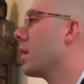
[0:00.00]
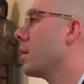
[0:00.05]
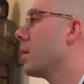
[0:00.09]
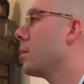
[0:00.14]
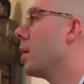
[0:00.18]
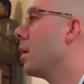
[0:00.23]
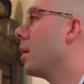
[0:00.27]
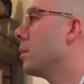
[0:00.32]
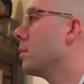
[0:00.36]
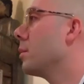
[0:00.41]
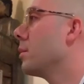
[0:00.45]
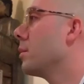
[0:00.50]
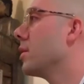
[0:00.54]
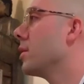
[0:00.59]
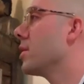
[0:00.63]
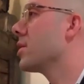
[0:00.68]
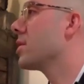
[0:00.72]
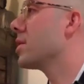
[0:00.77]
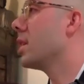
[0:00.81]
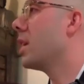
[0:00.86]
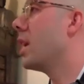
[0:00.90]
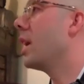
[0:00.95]
come up?
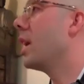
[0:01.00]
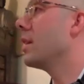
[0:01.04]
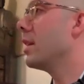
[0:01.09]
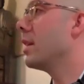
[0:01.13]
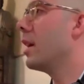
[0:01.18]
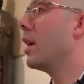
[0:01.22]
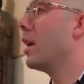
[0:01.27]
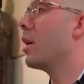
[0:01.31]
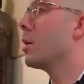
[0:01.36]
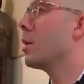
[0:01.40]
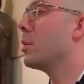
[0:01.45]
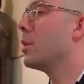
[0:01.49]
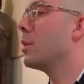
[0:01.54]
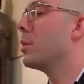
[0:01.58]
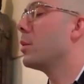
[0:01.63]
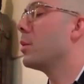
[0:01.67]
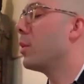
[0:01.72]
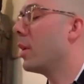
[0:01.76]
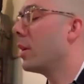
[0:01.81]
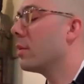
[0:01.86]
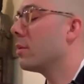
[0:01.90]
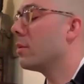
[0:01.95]
There's a lot there, but
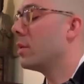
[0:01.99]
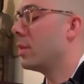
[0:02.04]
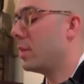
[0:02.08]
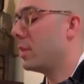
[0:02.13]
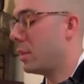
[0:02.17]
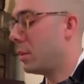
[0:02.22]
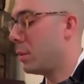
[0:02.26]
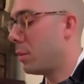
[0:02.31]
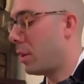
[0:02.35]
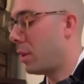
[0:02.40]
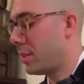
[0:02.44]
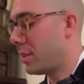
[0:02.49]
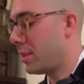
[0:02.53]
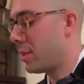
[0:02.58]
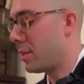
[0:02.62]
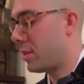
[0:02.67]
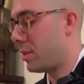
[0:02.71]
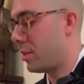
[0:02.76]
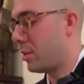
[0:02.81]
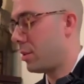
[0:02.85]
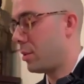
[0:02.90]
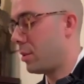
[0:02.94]
what really
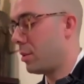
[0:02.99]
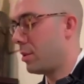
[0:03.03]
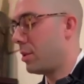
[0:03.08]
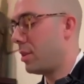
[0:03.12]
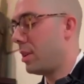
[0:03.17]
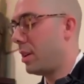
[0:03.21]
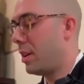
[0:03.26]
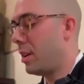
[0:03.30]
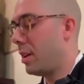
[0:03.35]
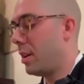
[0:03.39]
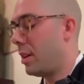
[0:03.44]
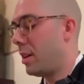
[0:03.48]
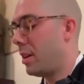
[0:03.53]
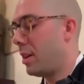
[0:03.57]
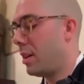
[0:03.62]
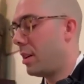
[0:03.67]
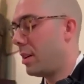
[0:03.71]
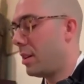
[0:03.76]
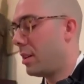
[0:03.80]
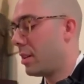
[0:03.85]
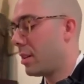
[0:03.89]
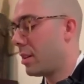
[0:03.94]
wants to
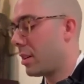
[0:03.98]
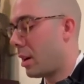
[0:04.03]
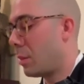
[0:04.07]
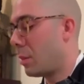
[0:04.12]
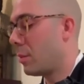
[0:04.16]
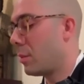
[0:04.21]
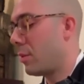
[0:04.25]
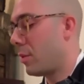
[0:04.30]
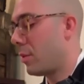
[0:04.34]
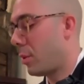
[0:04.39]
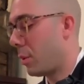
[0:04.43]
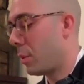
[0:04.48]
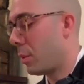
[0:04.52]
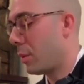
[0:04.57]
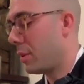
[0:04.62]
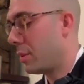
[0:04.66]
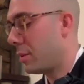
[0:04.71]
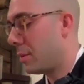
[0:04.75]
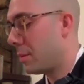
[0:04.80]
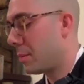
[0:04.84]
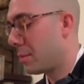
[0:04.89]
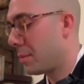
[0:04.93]
come
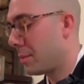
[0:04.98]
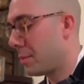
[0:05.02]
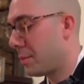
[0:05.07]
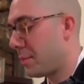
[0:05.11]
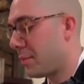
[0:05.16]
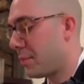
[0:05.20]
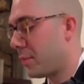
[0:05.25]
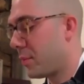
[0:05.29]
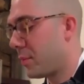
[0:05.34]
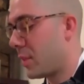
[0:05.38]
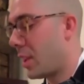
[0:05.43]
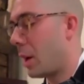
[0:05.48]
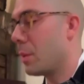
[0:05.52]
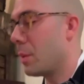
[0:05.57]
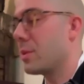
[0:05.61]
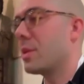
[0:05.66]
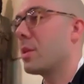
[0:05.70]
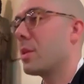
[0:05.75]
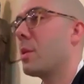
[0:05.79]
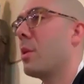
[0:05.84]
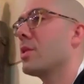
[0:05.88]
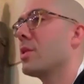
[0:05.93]
forward? That
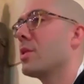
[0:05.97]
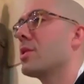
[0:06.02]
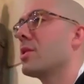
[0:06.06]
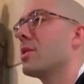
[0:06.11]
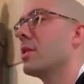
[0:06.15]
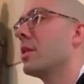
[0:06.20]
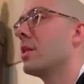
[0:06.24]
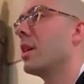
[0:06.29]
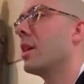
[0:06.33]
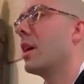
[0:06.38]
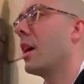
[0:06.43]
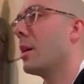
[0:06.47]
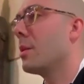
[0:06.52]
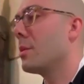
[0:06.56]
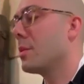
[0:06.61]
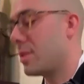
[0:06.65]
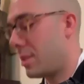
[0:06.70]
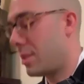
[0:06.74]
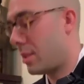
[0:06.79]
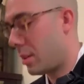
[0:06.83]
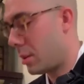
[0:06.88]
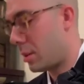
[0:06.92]
was the question that I
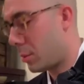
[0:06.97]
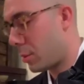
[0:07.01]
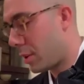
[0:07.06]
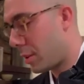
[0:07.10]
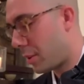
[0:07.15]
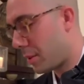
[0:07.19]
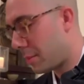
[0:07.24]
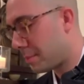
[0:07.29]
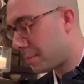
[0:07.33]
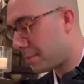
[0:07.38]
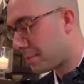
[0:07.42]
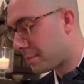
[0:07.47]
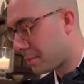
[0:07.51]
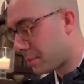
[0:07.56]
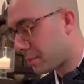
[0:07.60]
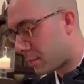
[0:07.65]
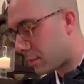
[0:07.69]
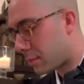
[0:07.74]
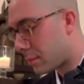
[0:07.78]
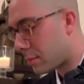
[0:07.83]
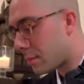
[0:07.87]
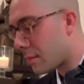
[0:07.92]
was sitting with.
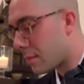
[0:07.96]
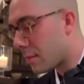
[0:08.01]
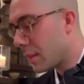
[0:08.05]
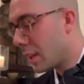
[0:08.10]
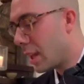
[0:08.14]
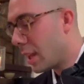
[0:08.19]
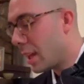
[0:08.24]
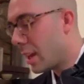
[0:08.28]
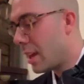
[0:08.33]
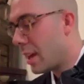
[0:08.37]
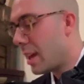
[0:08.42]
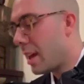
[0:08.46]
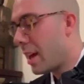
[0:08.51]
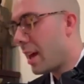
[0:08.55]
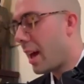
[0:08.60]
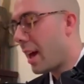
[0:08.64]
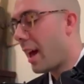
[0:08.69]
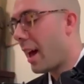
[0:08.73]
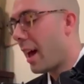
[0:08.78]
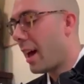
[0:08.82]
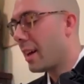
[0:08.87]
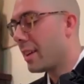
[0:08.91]

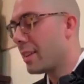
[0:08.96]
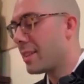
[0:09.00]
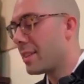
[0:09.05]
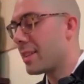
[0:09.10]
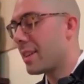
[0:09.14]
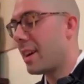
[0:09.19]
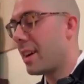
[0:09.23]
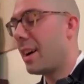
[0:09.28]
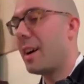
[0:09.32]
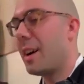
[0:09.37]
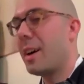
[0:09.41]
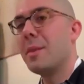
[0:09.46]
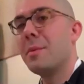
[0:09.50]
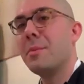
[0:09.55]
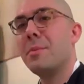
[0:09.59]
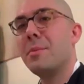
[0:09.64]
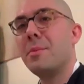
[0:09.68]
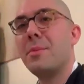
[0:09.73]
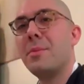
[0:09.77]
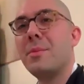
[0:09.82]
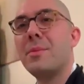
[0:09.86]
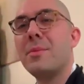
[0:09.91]
And
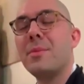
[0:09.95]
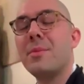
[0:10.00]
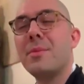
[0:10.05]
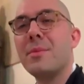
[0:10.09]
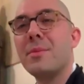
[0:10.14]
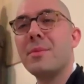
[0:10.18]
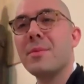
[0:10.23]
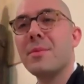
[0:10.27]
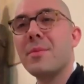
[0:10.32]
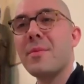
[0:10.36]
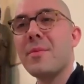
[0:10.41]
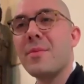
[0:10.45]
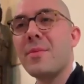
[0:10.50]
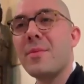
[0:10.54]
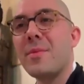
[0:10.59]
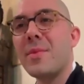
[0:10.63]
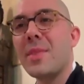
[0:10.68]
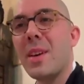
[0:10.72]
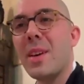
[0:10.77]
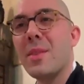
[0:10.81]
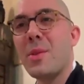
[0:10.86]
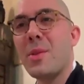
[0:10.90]

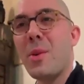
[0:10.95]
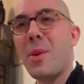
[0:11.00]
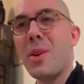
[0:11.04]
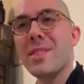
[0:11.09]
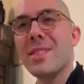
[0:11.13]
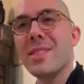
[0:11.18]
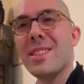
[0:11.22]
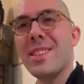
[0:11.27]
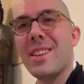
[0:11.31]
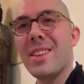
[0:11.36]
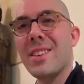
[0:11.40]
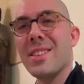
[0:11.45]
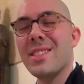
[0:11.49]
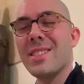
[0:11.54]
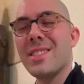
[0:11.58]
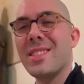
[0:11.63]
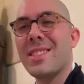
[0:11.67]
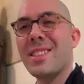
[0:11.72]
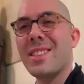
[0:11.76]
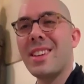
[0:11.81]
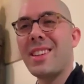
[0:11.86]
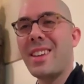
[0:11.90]
of course,
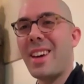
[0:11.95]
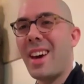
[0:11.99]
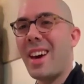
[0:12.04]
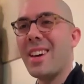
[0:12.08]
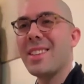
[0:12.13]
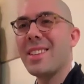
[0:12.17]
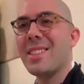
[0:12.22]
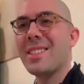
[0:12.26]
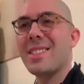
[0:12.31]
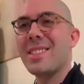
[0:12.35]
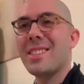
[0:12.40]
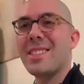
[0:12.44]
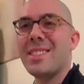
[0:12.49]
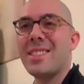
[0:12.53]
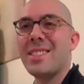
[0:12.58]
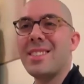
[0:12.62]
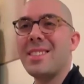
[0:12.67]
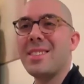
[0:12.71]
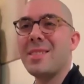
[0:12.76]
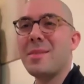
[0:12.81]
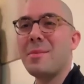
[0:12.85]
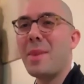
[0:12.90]
there's a case,
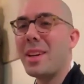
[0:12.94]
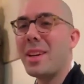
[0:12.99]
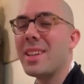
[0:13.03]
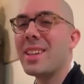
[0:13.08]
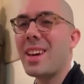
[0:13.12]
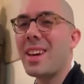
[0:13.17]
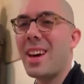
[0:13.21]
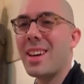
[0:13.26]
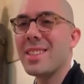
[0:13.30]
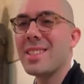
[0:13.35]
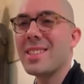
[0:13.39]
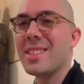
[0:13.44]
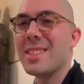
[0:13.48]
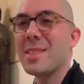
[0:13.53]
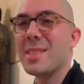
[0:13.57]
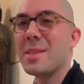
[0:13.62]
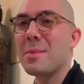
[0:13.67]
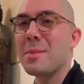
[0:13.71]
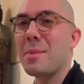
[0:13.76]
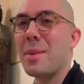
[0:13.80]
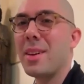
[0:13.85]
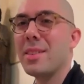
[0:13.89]
many
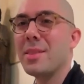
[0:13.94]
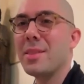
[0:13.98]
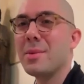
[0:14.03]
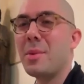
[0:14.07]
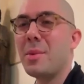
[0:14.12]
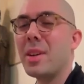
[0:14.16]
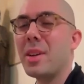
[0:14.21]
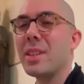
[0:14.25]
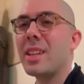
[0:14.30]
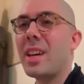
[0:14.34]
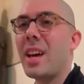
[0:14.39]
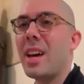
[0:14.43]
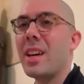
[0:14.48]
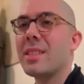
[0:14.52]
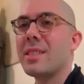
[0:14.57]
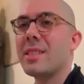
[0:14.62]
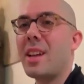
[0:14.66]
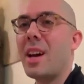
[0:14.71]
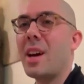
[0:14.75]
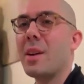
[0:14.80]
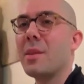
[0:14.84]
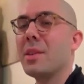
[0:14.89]
cases, but one
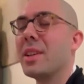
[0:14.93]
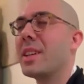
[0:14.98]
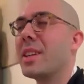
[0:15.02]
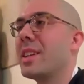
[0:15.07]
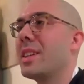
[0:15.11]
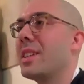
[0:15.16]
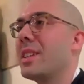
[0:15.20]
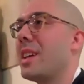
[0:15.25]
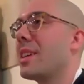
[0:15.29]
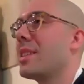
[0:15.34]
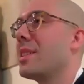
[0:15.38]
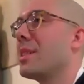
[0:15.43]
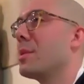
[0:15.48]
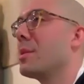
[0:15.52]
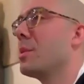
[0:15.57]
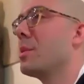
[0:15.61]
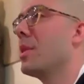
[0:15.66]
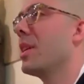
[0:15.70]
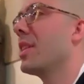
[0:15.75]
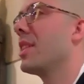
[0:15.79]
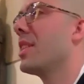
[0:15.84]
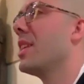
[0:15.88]
case that I really connected
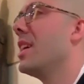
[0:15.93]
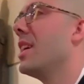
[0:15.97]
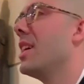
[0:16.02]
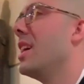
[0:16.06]
with